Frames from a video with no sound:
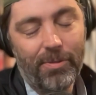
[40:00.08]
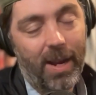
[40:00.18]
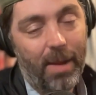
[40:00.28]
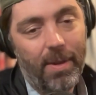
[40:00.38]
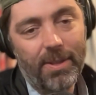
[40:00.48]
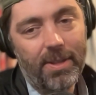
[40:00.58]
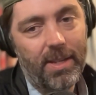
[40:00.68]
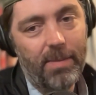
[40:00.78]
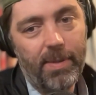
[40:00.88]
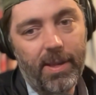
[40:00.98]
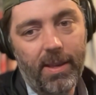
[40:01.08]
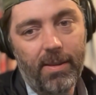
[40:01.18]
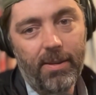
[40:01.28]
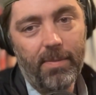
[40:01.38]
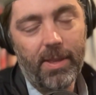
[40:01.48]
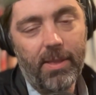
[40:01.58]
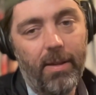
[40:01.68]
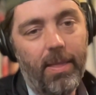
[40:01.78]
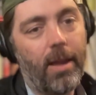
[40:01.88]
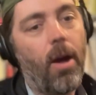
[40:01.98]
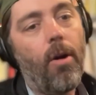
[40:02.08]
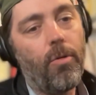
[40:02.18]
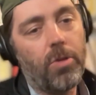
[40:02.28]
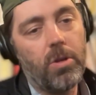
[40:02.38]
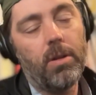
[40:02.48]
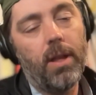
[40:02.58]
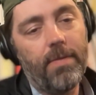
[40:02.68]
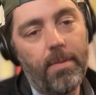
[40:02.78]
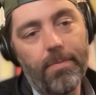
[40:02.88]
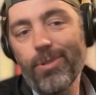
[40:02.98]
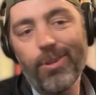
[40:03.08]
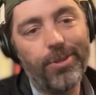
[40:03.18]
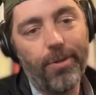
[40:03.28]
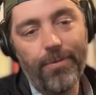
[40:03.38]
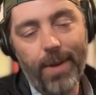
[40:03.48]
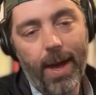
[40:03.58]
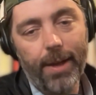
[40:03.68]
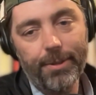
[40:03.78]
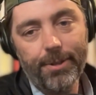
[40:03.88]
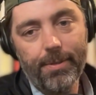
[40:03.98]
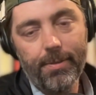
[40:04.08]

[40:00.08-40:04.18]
recommends a DP to me, they're like, oh, you'd love them. They're so fast.